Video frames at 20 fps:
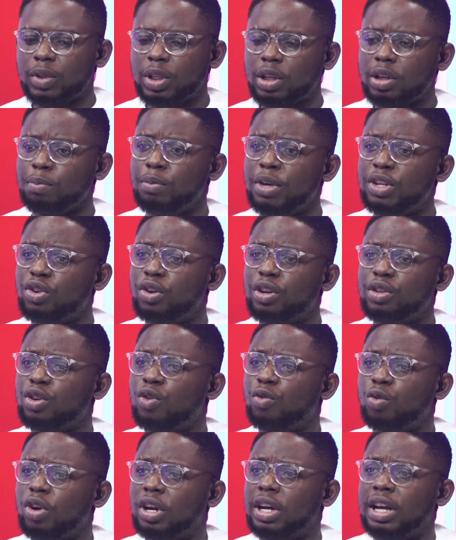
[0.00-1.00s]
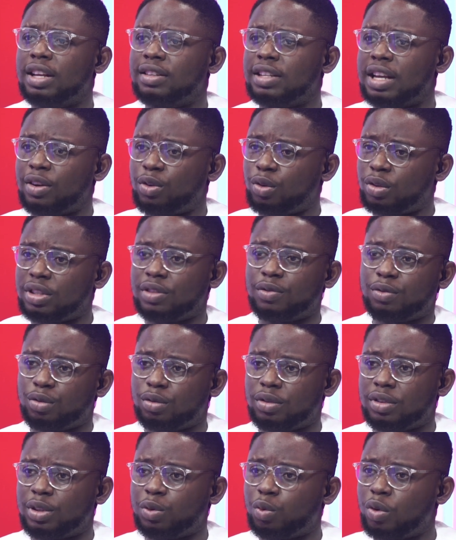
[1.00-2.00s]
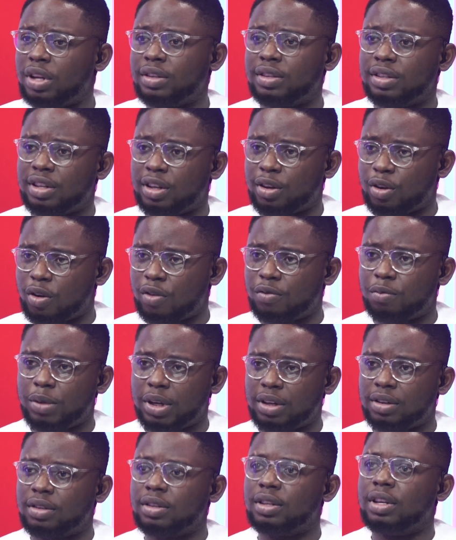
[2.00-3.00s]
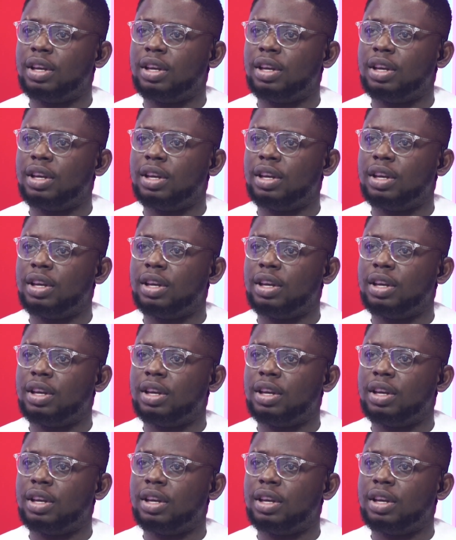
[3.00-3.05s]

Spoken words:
majority of workers are not even the ones in the government.